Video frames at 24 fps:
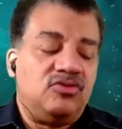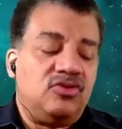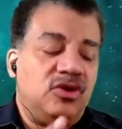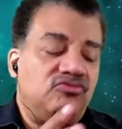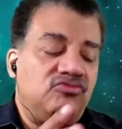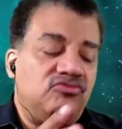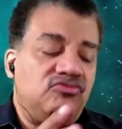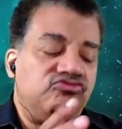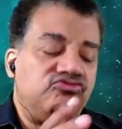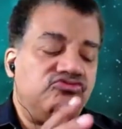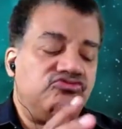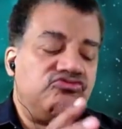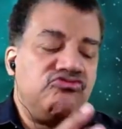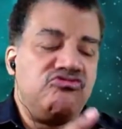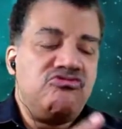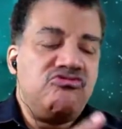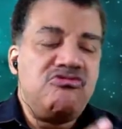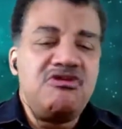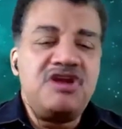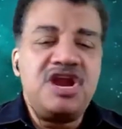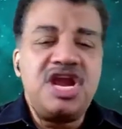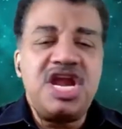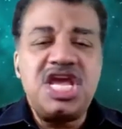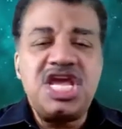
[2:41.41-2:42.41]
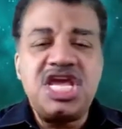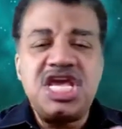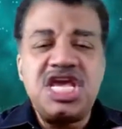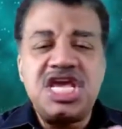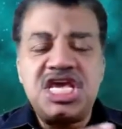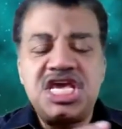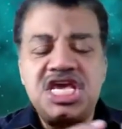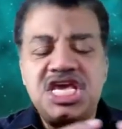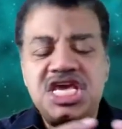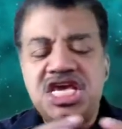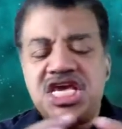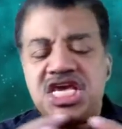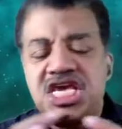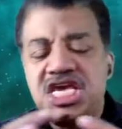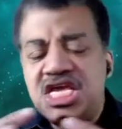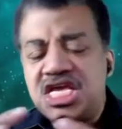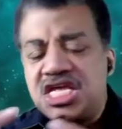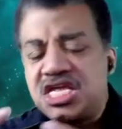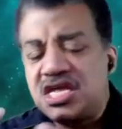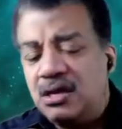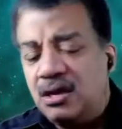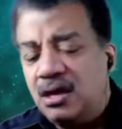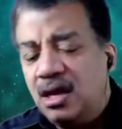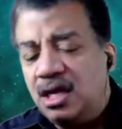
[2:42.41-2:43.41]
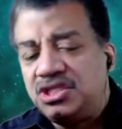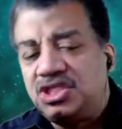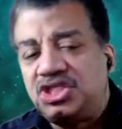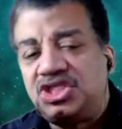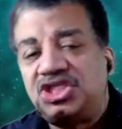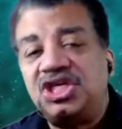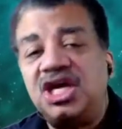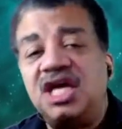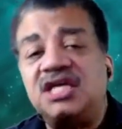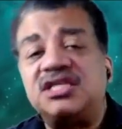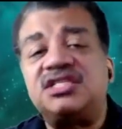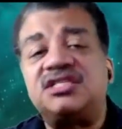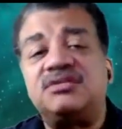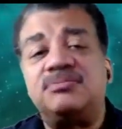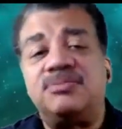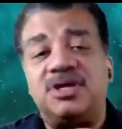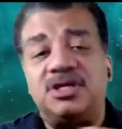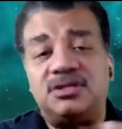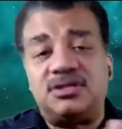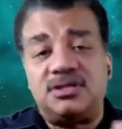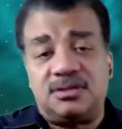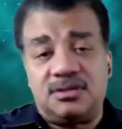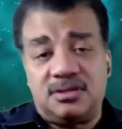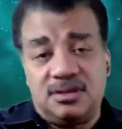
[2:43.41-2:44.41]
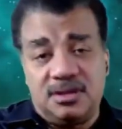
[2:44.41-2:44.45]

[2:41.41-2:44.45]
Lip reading: readjustment